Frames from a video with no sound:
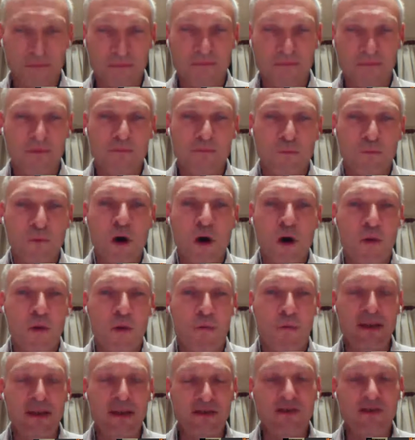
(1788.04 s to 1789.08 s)
won't
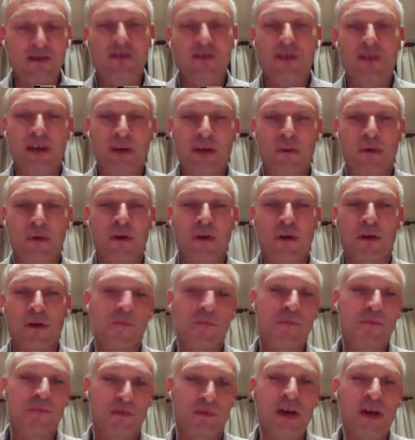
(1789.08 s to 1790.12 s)
match. It will
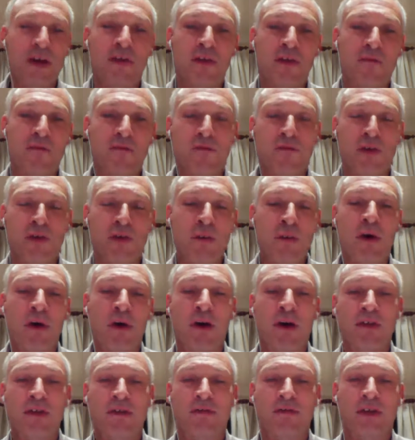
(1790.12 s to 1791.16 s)
provide the infrared
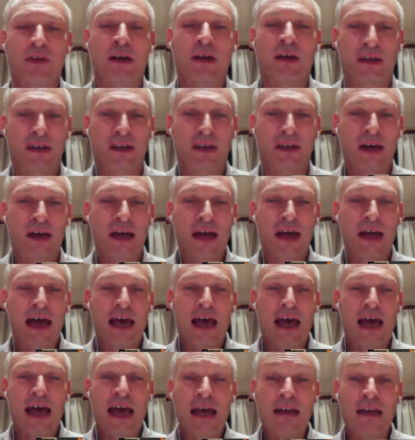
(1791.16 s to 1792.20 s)
part of that.
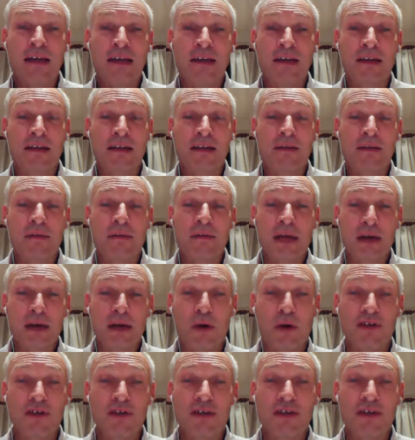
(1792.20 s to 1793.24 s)
And the big
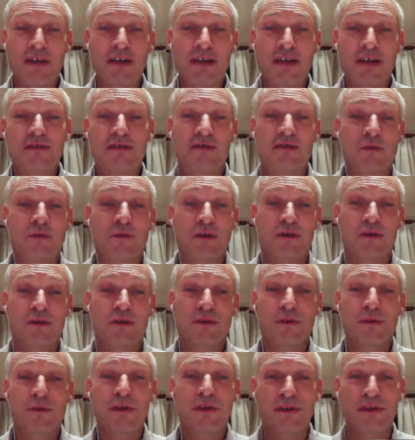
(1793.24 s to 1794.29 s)
question is, what do
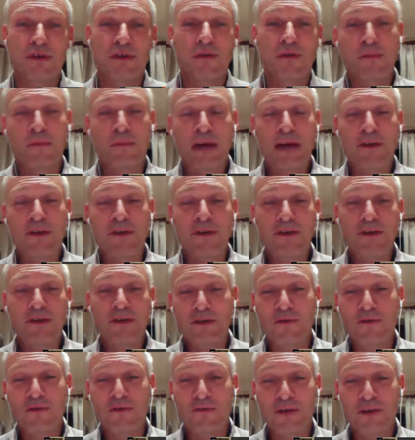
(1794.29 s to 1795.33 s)
we do about the
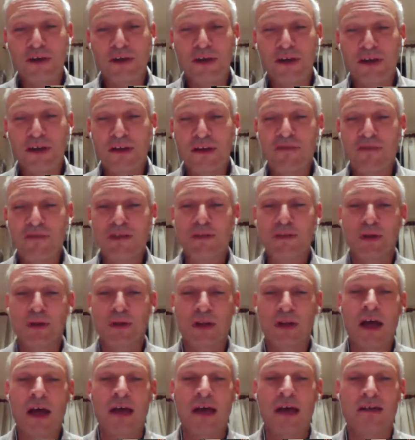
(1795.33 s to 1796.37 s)
UV and the visible
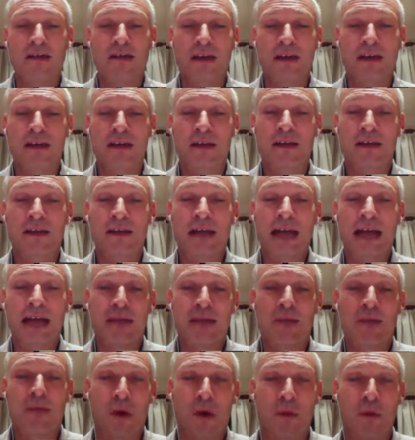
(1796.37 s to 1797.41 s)
light? And at the
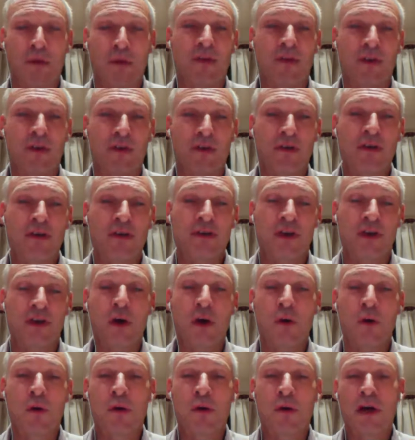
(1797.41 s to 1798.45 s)
moment, there is
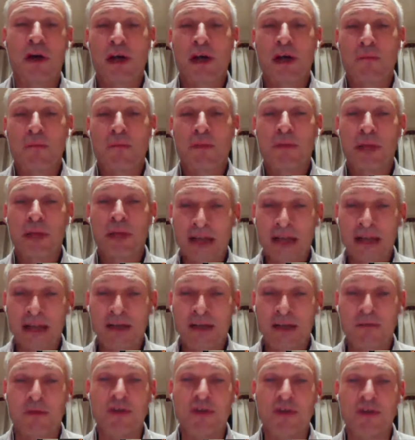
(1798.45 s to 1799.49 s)
no
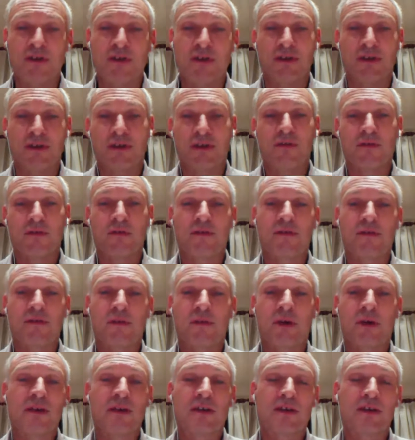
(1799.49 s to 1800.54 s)
planned mission to
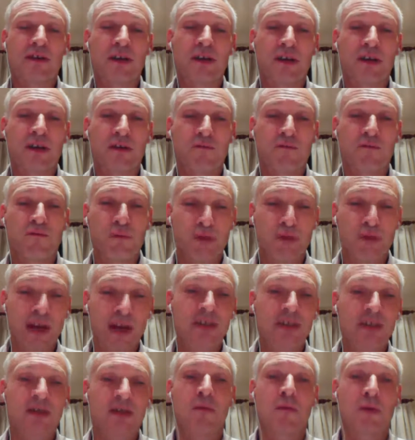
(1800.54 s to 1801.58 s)
actually replace
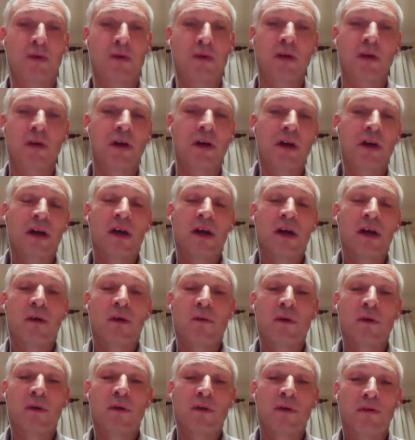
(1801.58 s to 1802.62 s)
Hubble
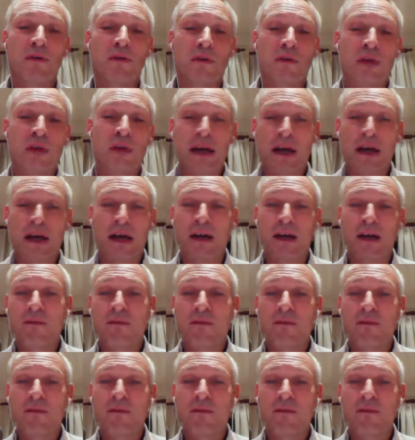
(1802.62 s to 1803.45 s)
with that kind of